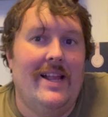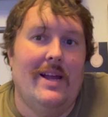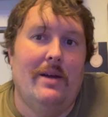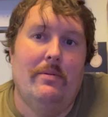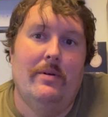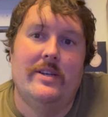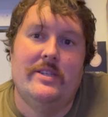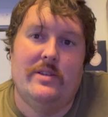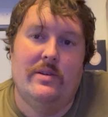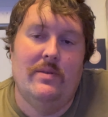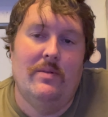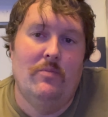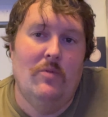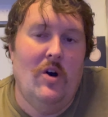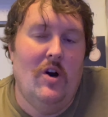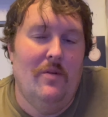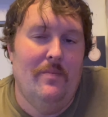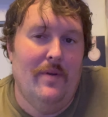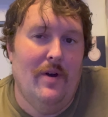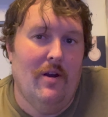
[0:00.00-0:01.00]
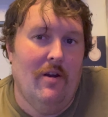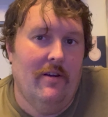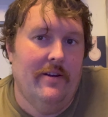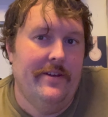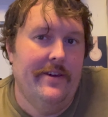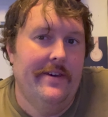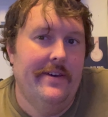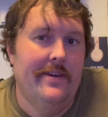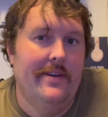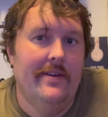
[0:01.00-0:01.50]
I was at Walmart,
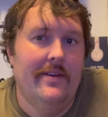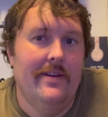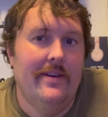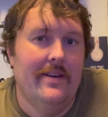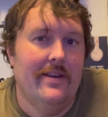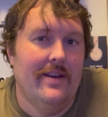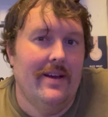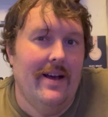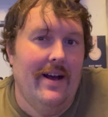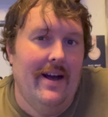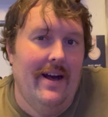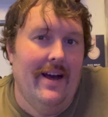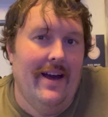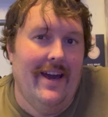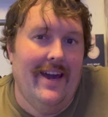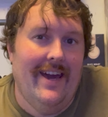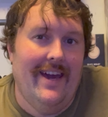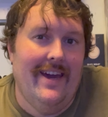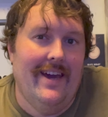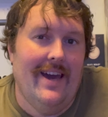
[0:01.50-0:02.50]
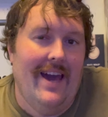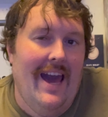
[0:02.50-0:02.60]
I